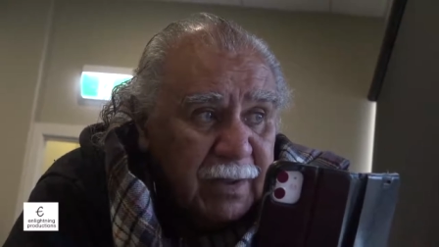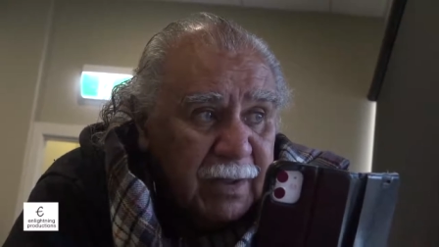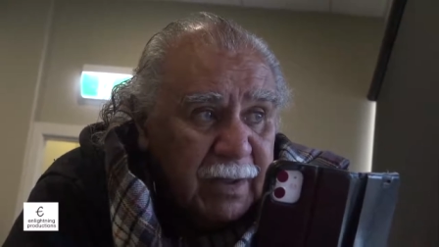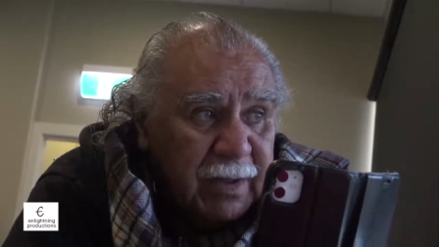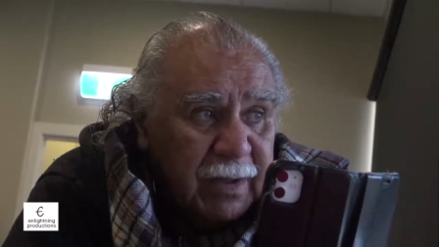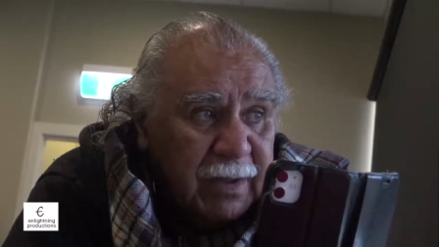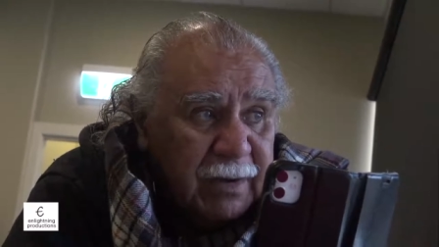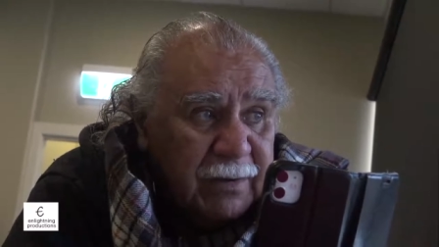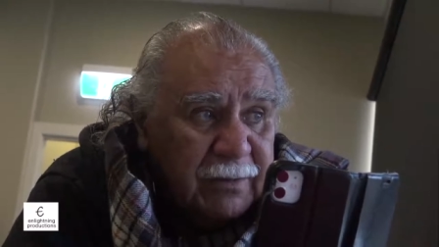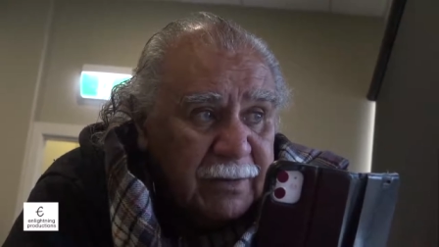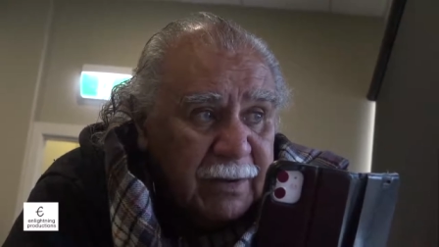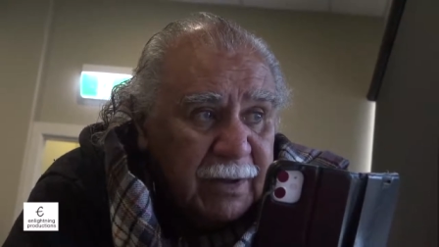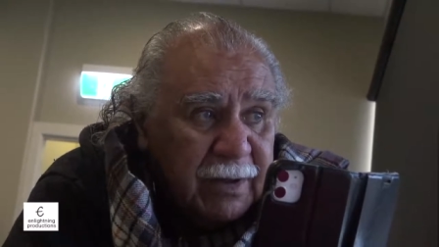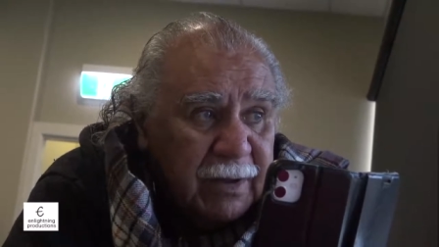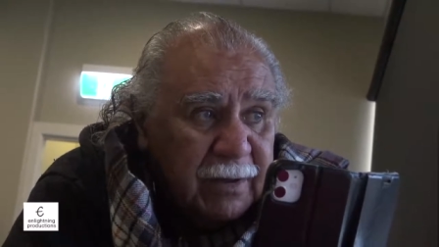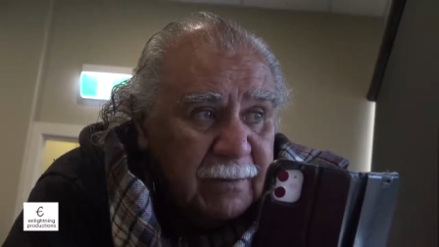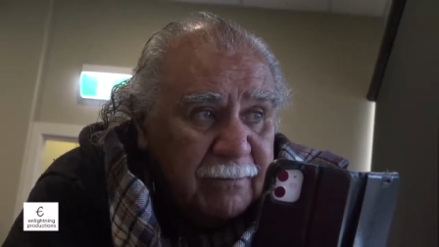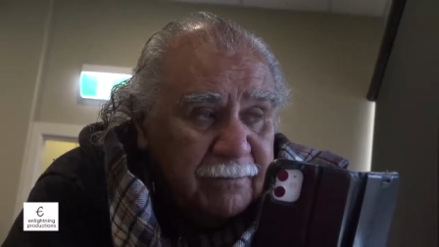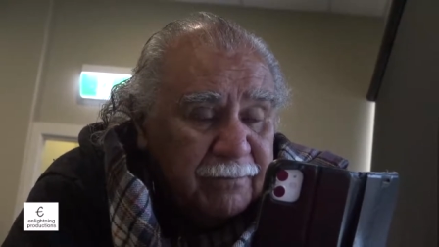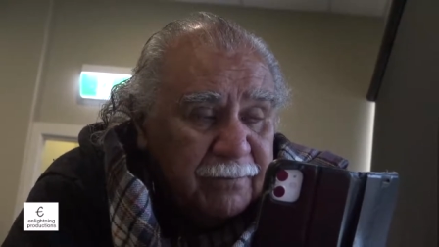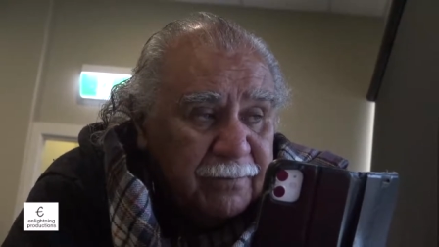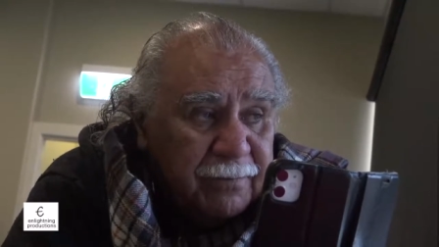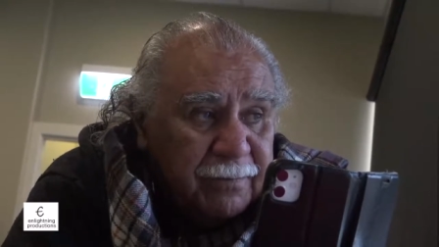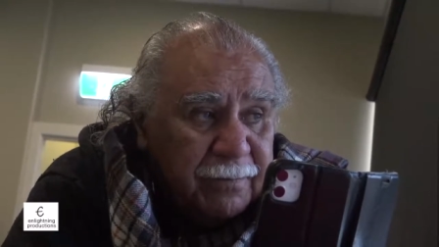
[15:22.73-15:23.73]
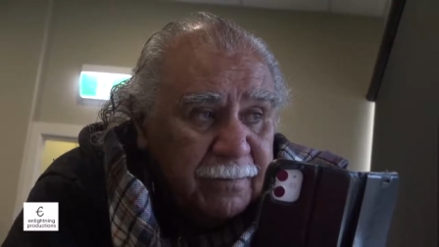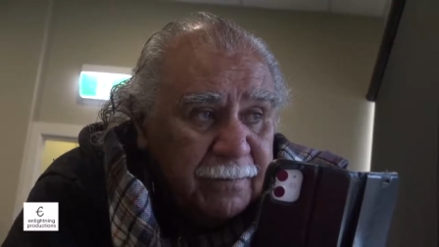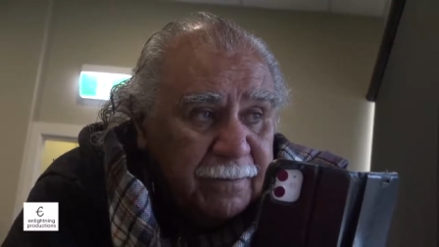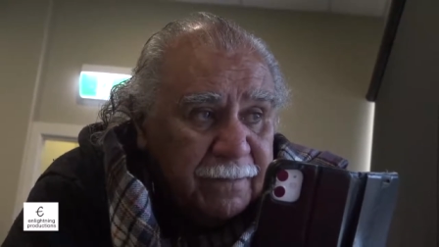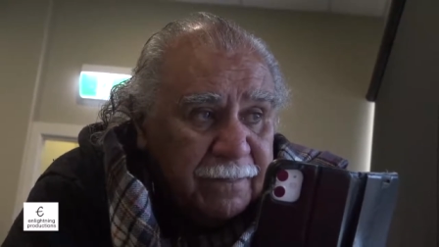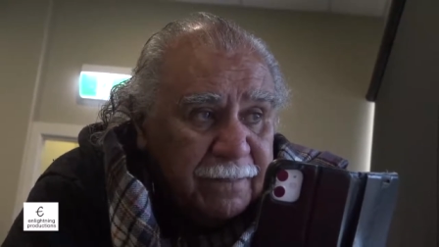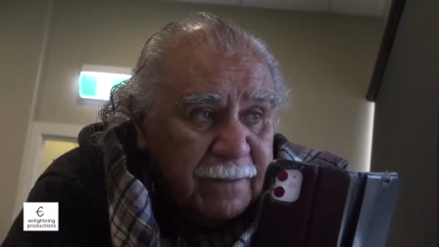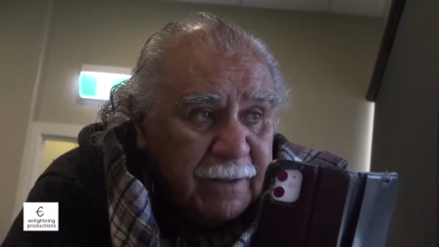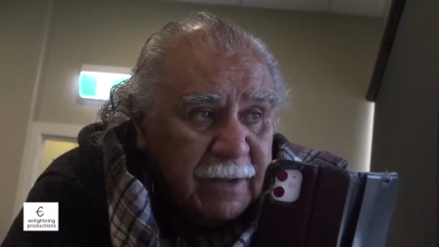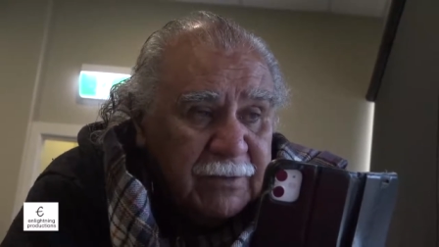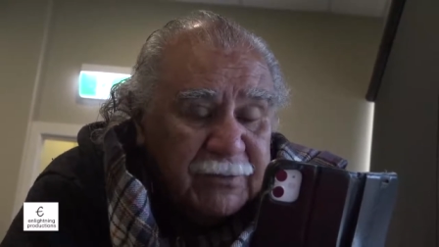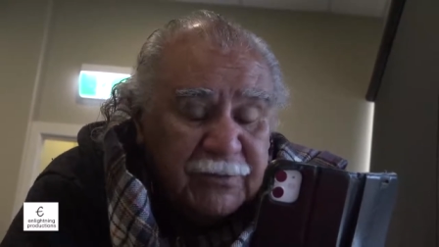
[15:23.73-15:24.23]
And, um,
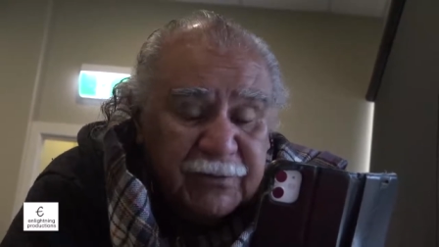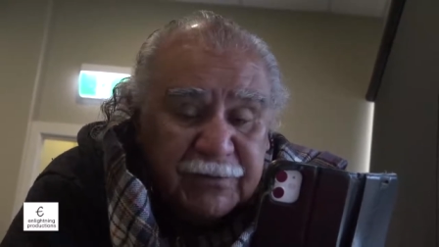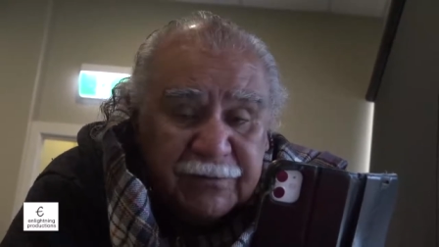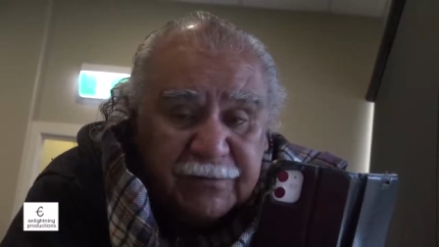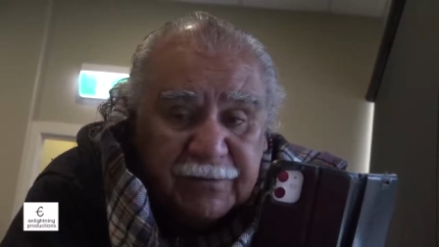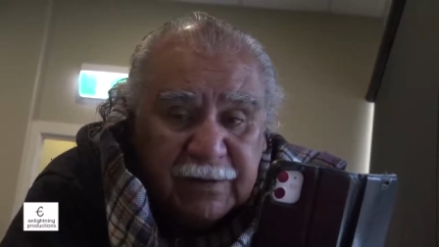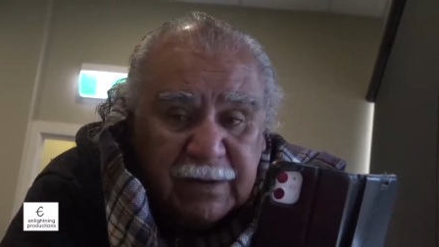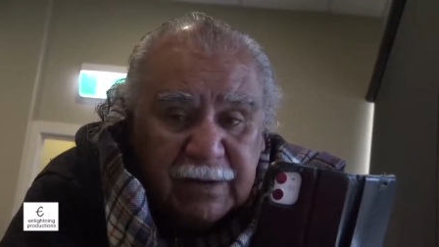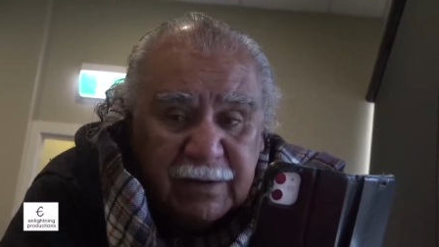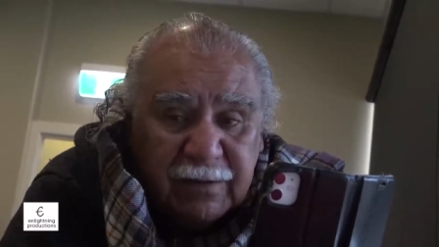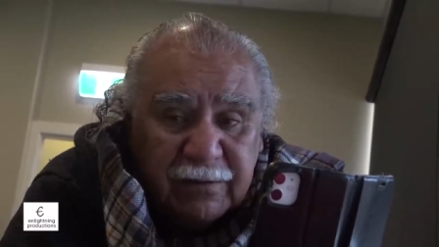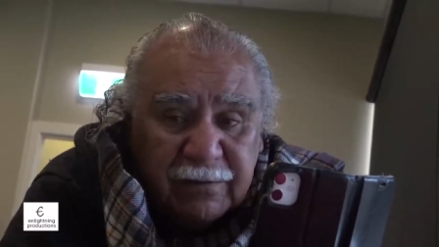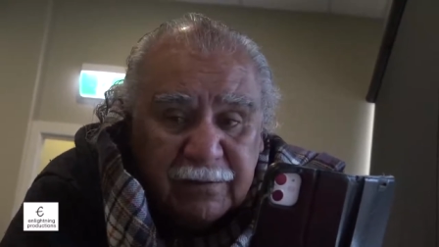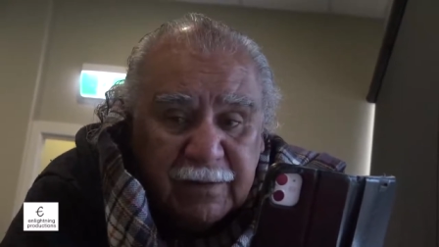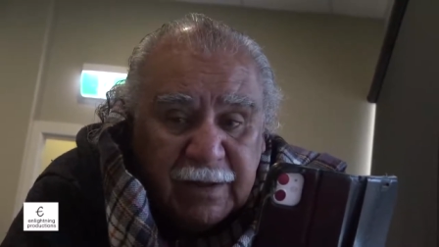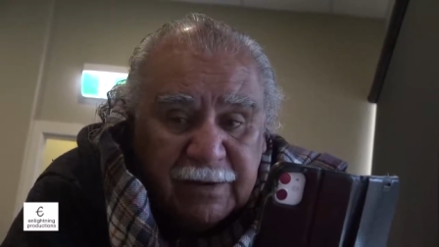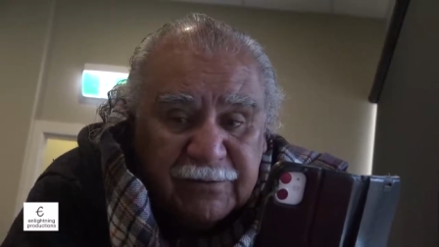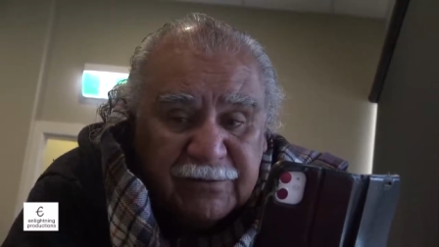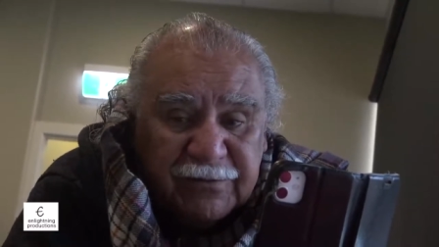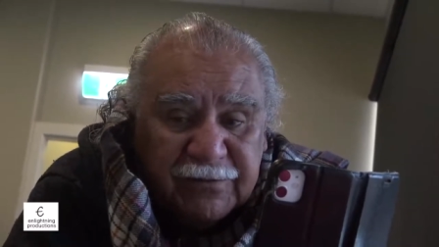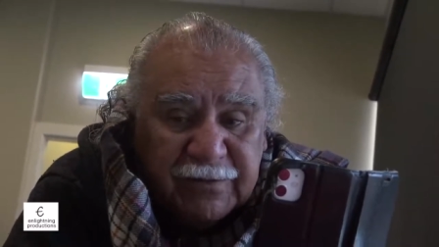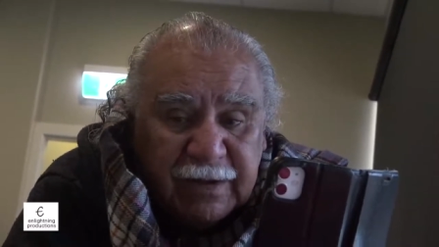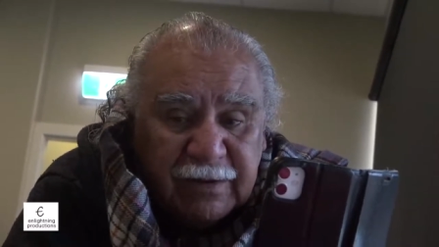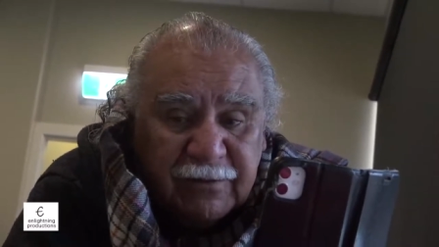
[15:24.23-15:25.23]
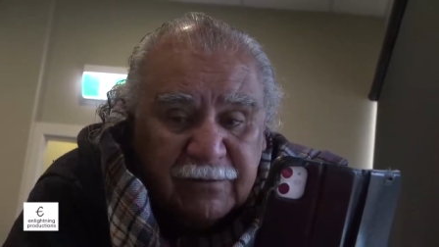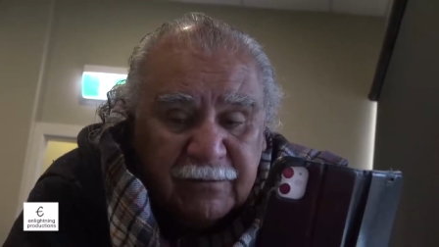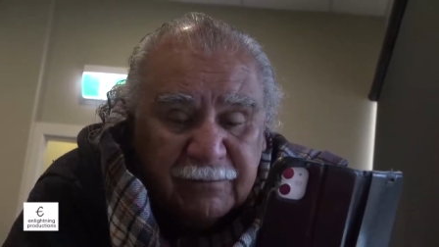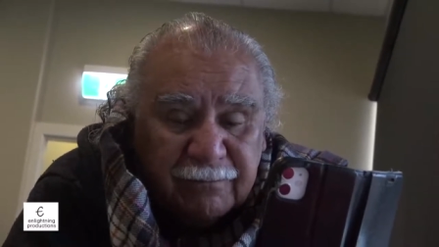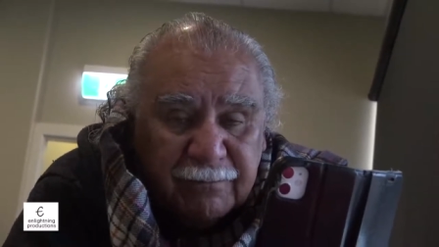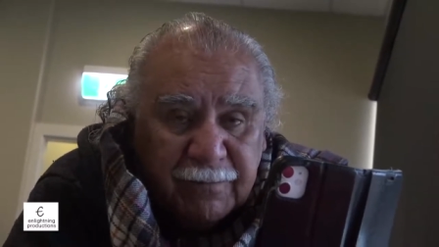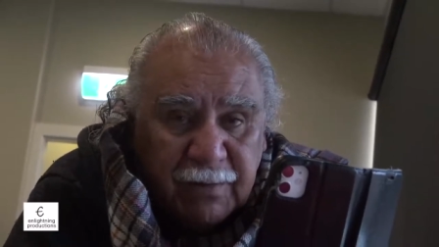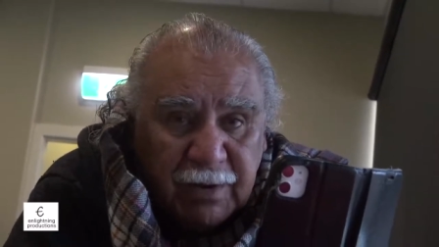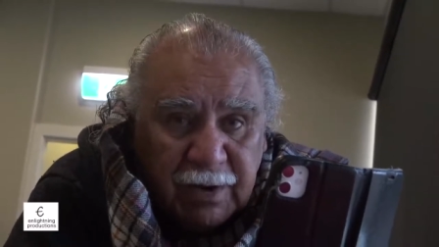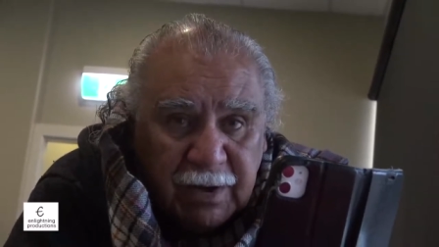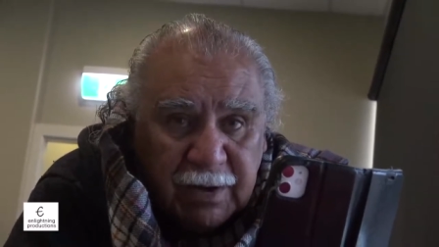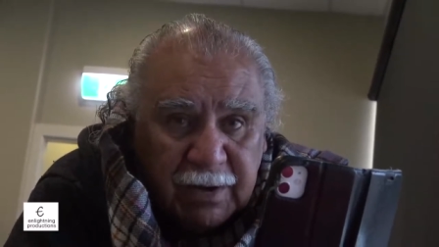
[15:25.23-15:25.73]
and to see that state
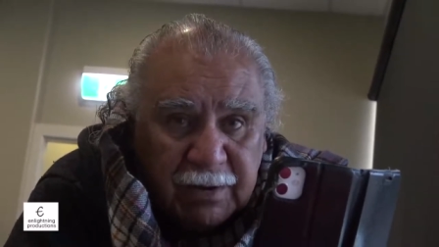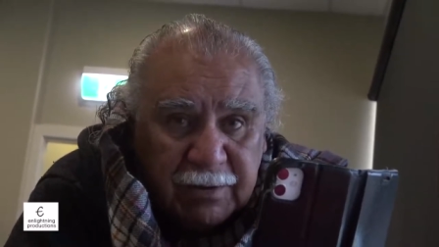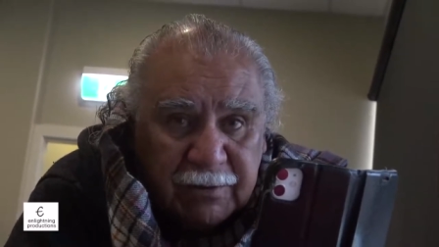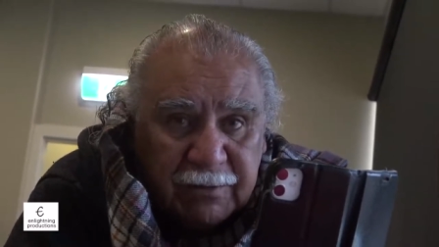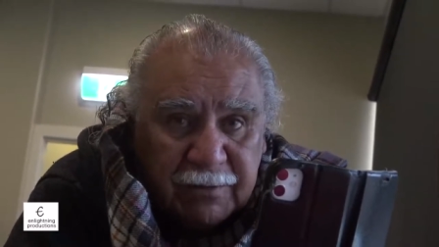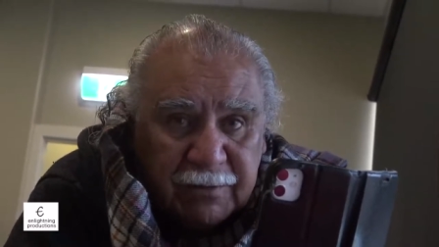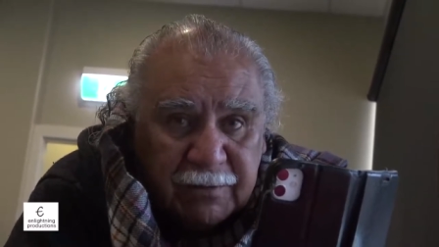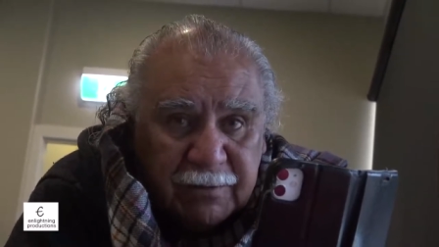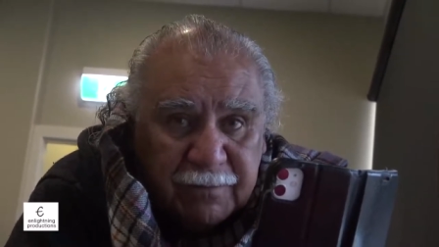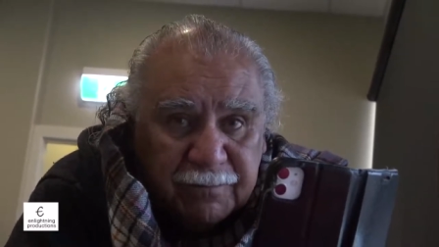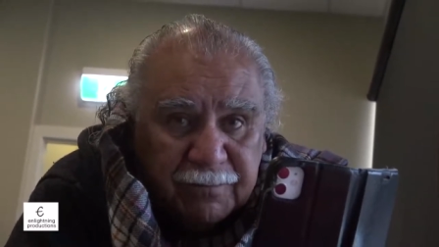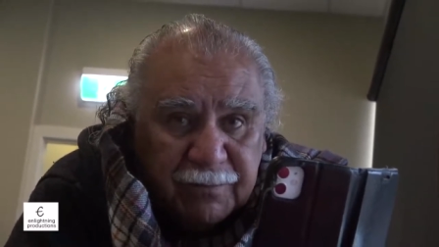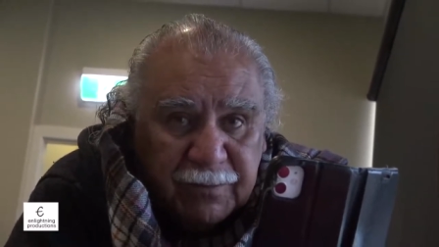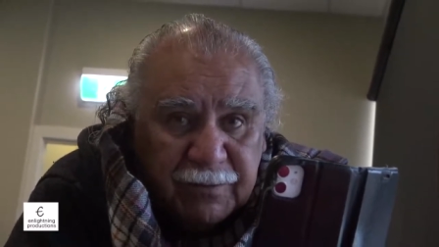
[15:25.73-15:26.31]
of mind,